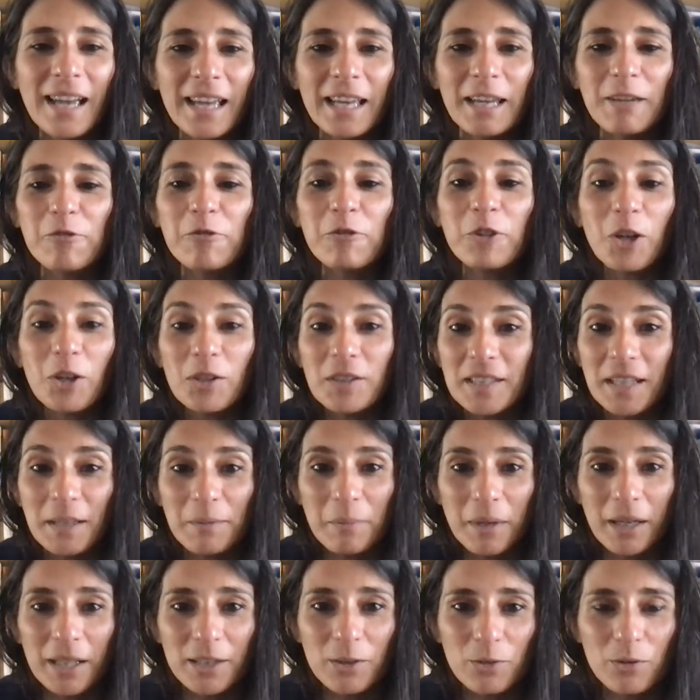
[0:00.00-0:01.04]
If not, I
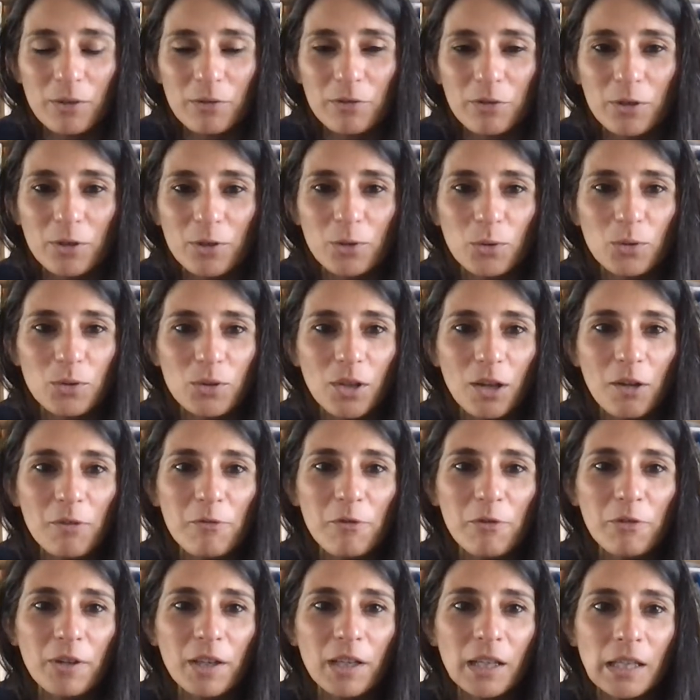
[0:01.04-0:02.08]
might refer to
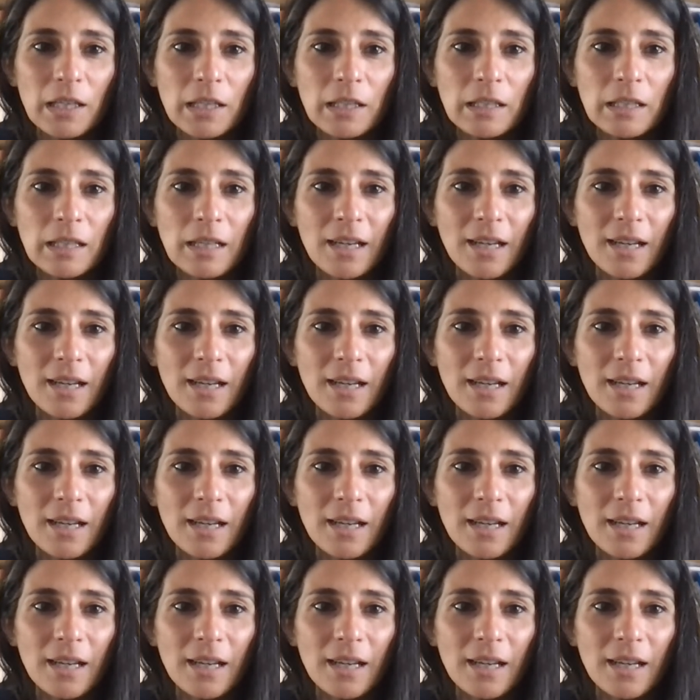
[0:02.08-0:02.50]
something.